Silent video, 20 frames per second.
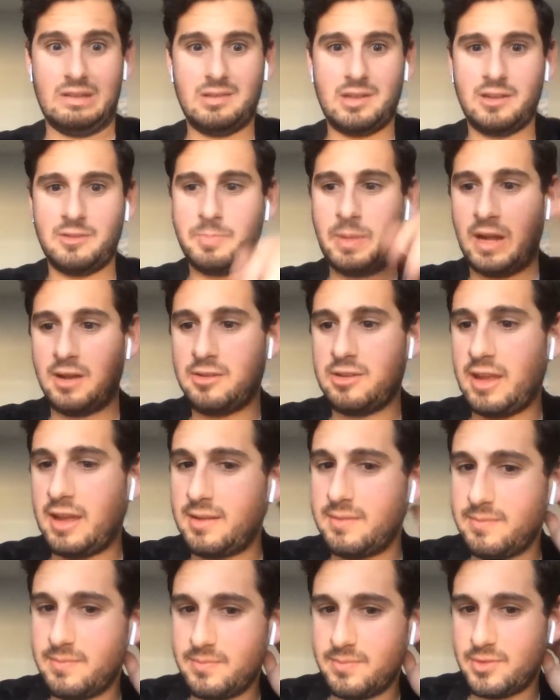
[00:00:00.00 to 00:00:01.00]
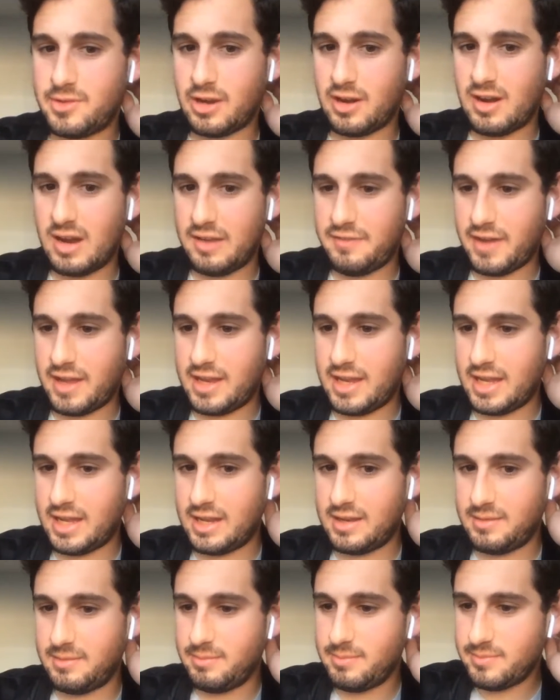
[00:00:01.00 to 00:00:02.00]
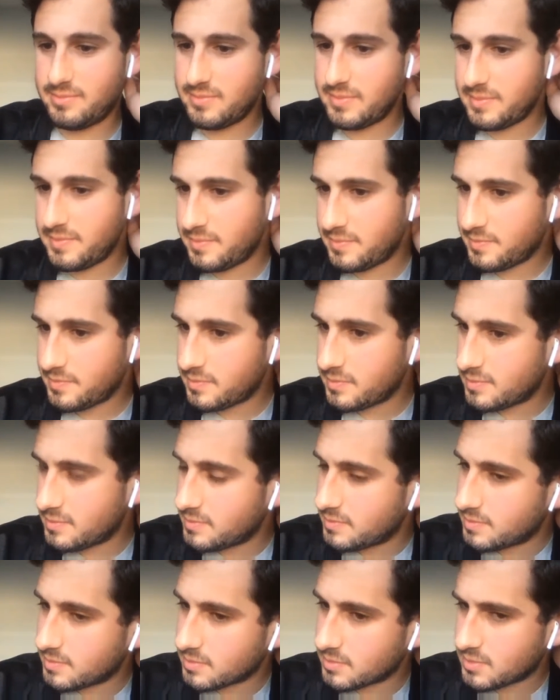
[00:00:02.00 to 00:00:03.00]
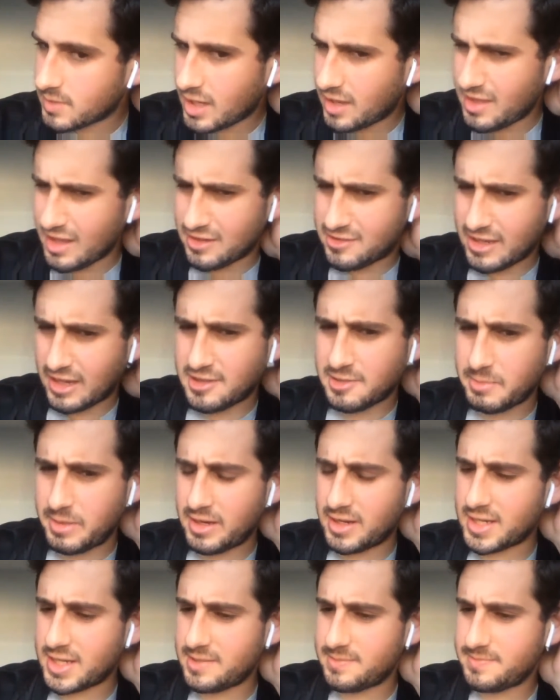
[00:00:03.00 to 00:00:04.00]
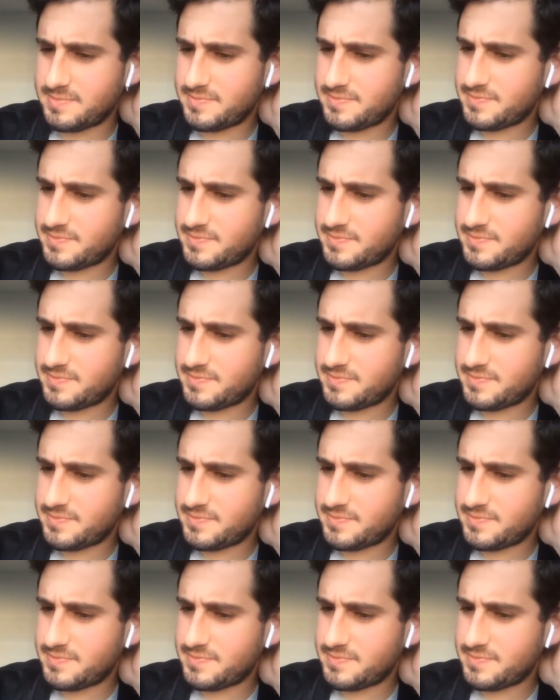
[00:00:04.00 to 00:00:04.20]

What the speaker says: I just botched that. Sorry if I did. I think it's South America.